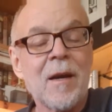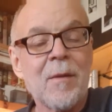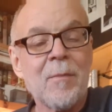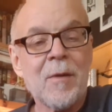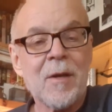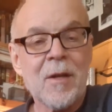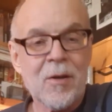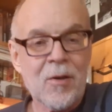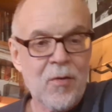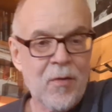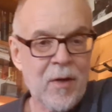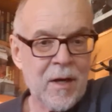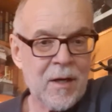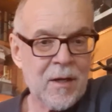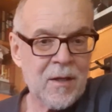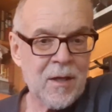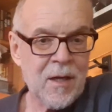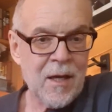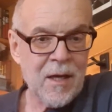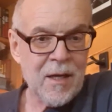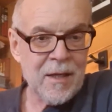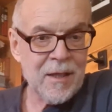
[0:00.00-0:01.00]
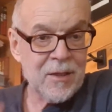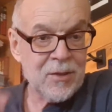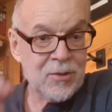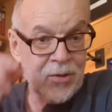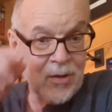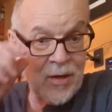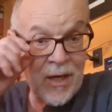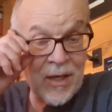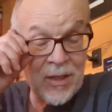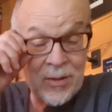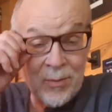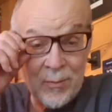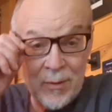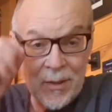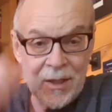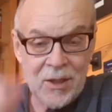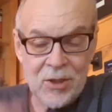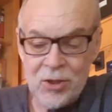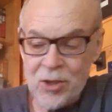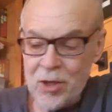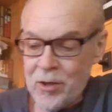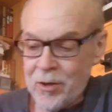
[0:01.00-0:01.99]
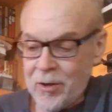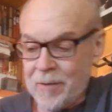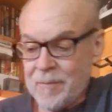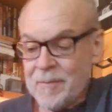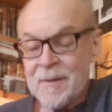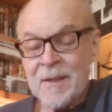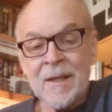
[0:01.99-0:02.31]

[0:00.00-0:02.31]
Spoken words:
them in the correct intonation with each other.